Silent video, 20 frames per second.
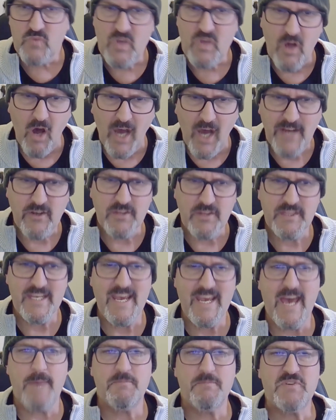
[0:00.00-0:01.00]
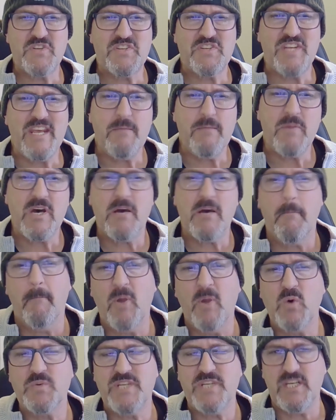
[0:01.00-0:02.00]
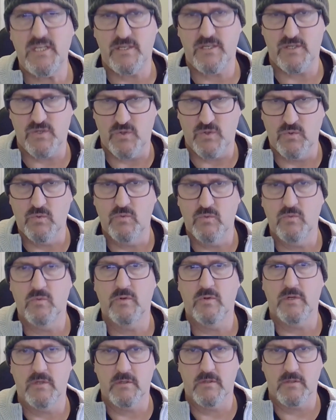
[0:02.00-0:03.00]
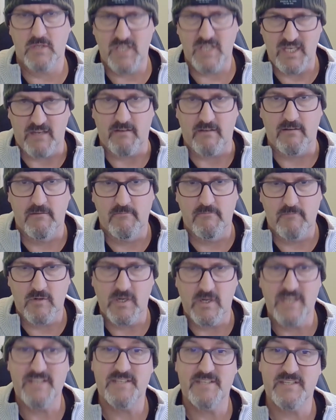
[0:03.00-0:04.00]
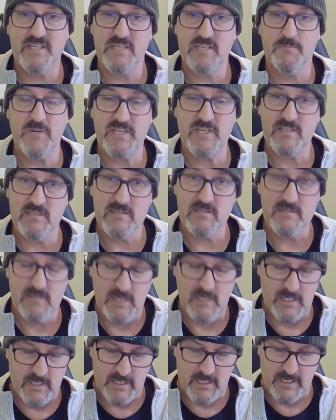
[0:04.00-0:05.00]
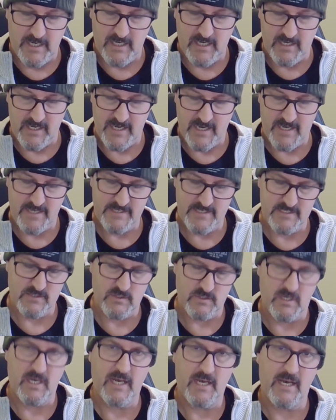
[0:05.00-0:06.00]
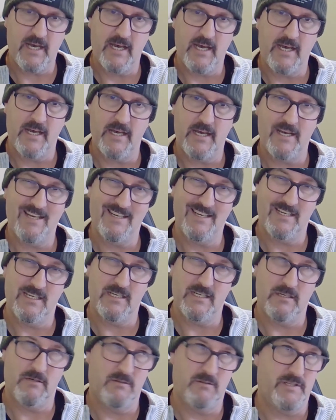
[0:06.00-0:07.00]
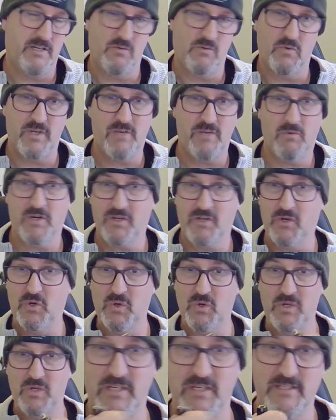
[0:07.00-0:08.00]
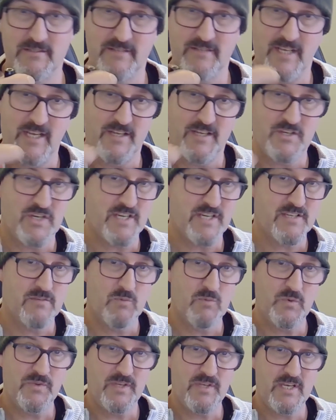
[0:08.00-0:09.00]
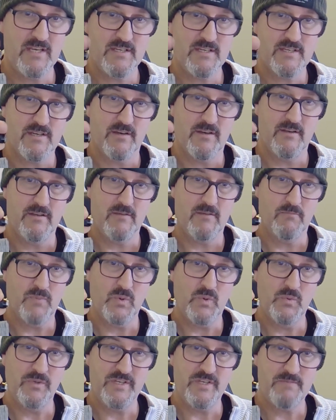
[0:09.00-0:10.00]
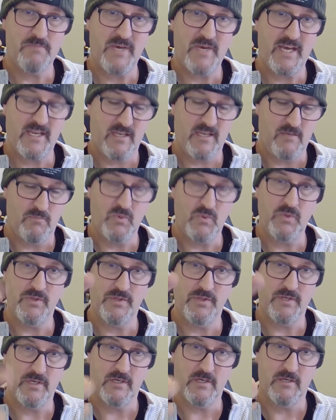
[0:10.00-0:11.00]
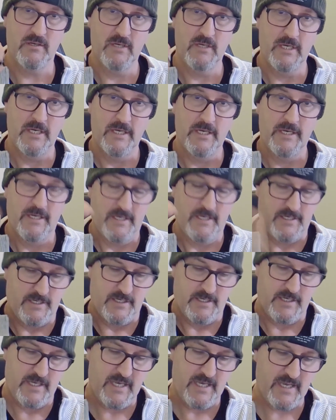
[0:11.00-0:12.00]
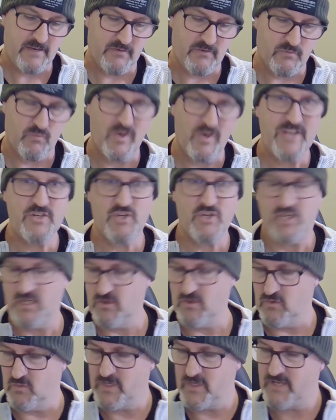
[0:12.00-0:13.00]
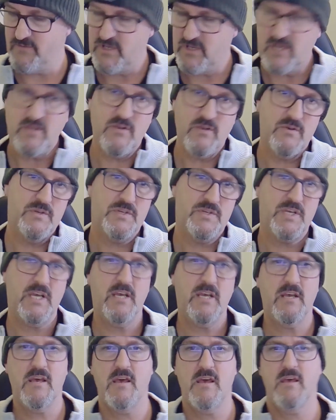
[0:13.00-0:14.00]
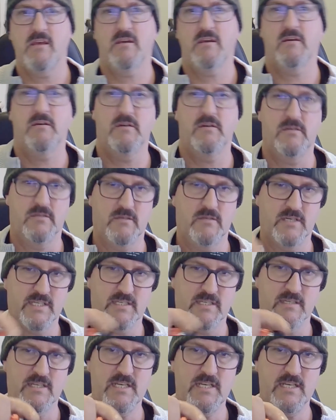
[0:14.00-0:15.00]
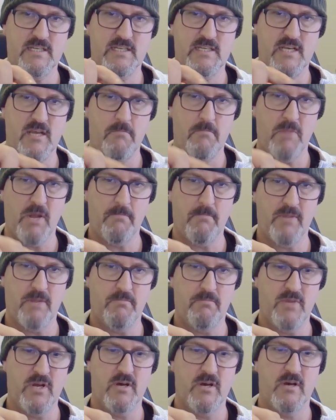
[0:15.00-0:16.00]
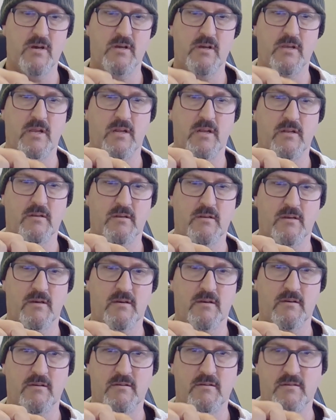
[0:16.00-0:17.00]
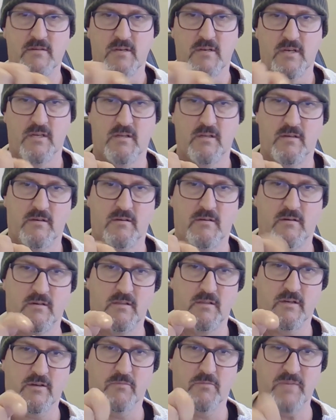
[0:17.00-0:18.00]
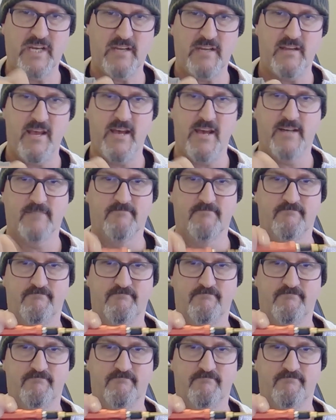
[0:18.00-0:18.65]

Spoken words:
I got the Absema multi-tool kit, all right? It's 6 pieces. It has, I don't know what you want to call the adjustable thing. So you pull this back, you put the hex wrench in or whatever you're using, nice and easy, blah, blah, blah, in it goes, lock it back down,